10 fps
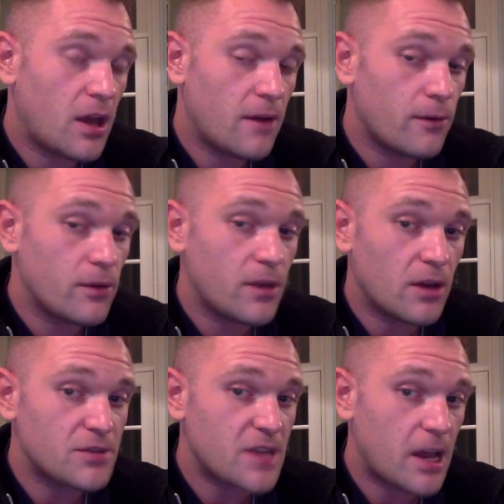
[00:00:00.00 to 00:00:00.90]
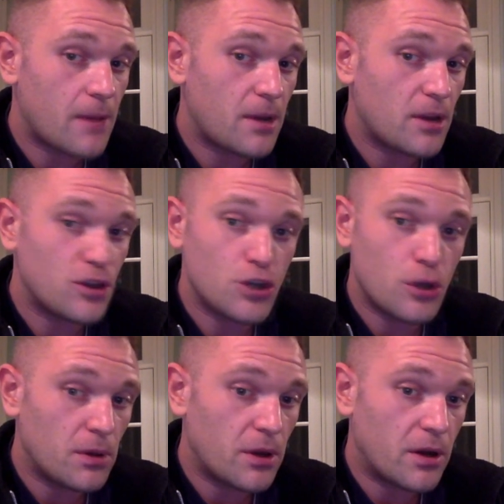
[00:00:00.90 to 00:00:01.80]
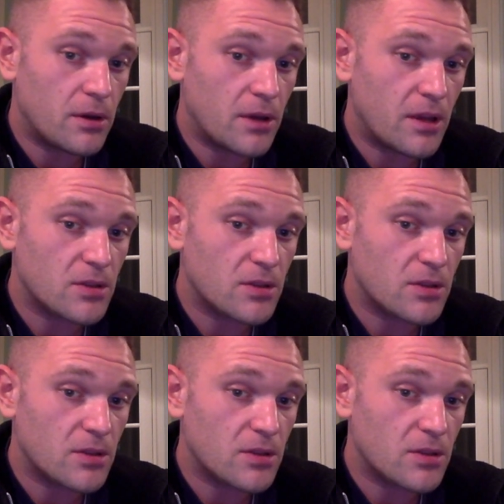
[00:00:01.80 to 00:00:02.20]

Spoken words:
everything else happening geopolitically,